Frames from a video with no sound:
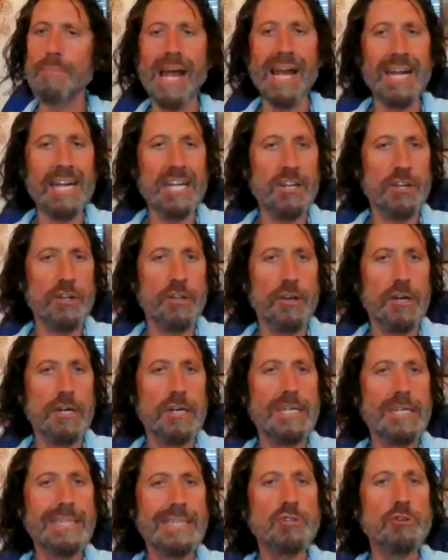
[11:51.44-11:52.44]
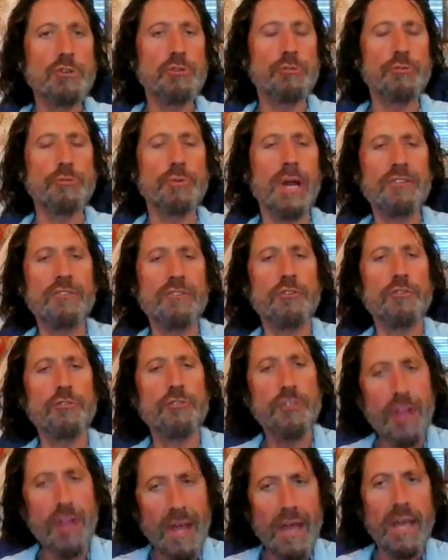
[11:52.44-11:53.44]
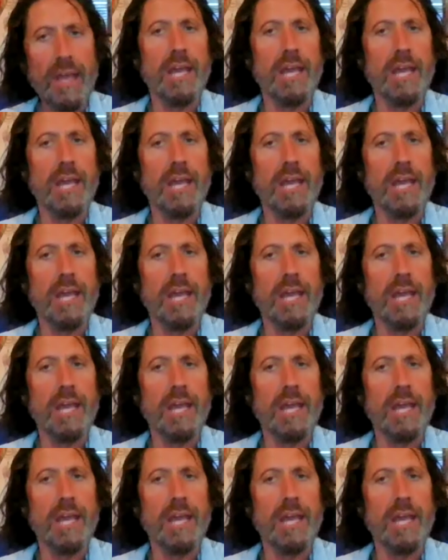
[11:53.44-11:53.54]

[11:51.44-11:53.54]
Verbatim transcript: and you, it just,